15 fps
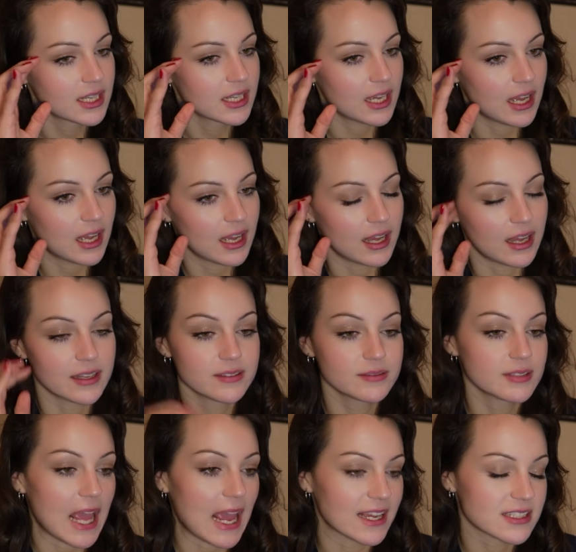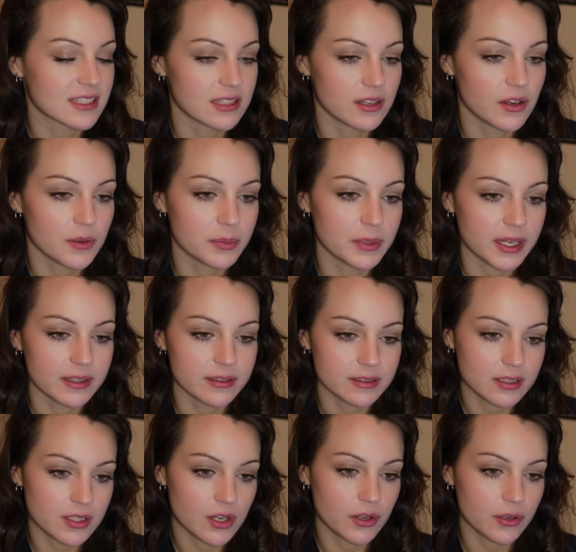Excellent opening.
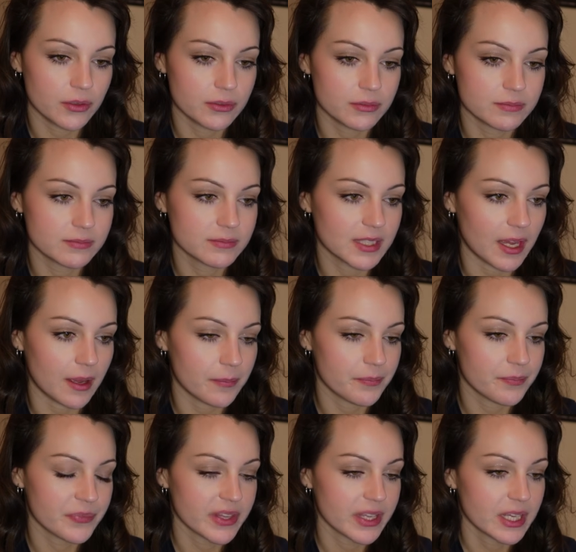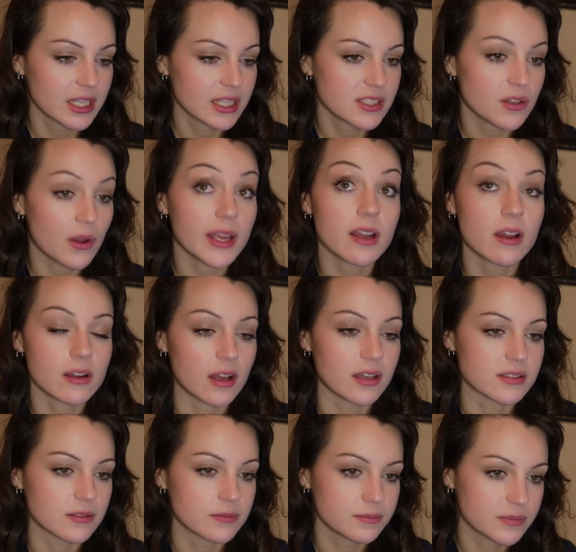No, yeah. So I can't
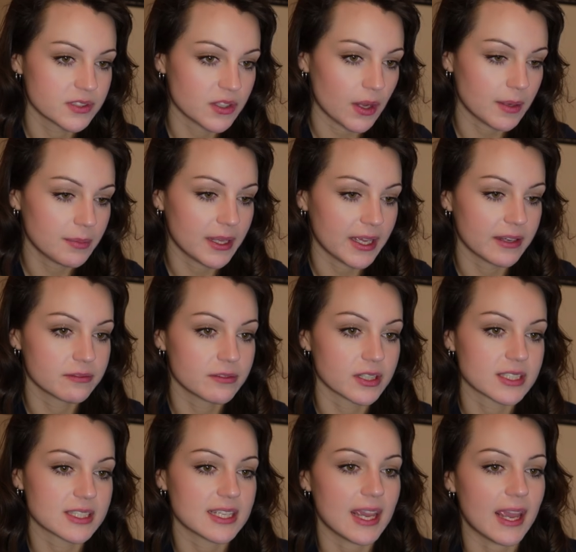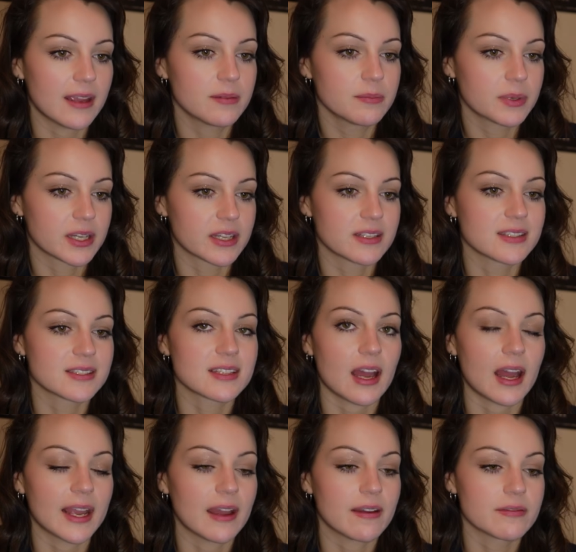castle. So I play rook c8 because I
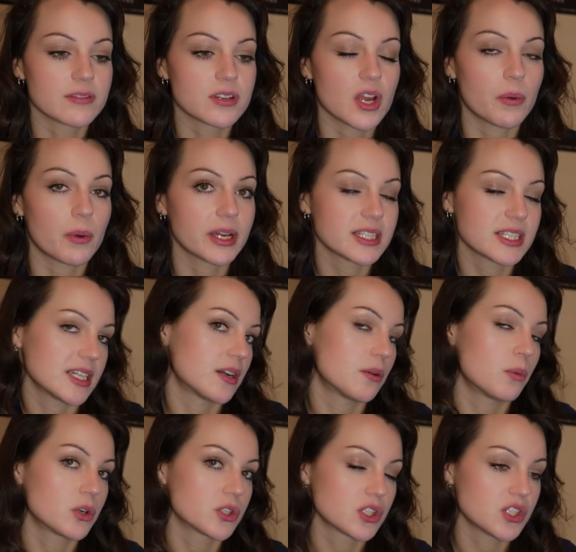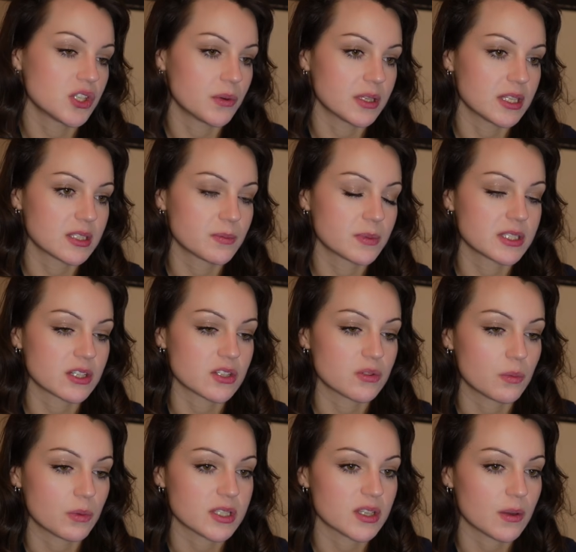have no idea what to do in this position
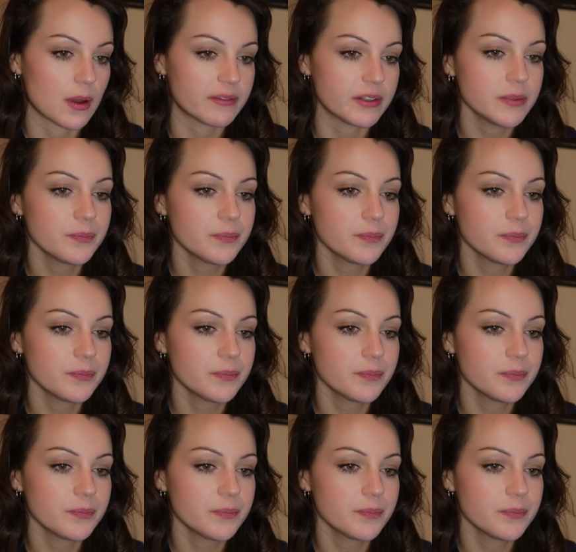whatsoever.